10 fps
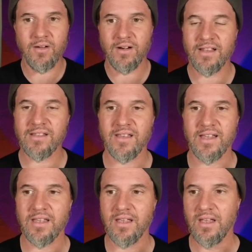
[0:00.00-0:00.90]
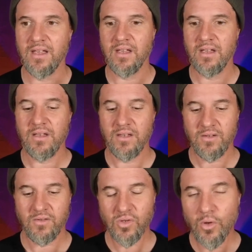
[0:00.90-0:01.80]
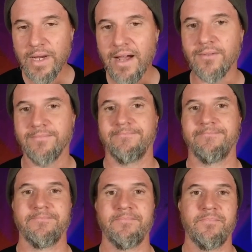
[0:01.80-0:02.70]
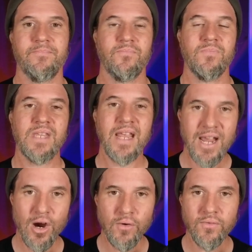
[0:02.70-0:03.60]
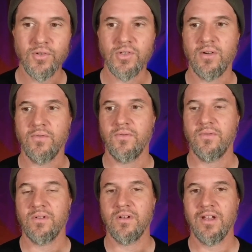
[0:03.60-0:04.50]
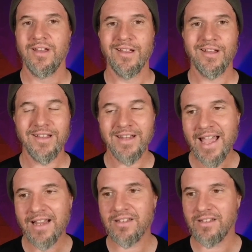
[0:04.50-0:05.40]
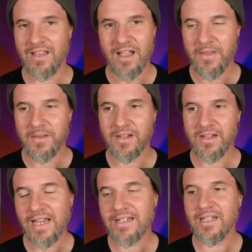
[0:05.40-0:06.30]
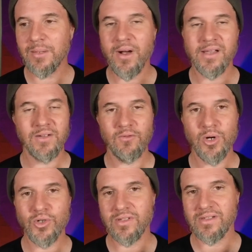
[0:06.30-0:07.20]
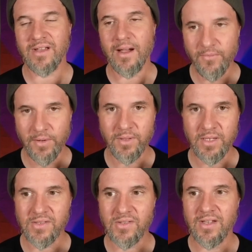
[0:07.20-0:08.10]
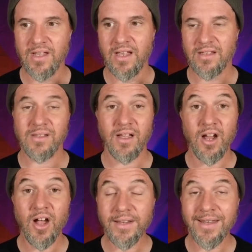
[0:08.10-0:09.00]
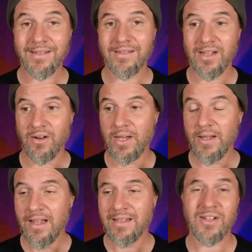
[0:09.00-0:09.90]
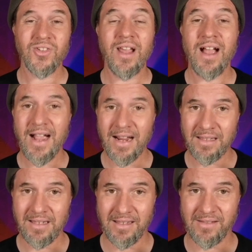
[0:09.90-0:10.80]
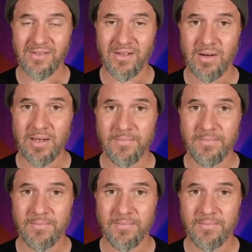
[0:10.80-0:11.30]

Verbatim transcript: and it's like slow down take care of yourself connect connecting to positive emotions is not frivolous it's not unnecessary it's actually highly necessary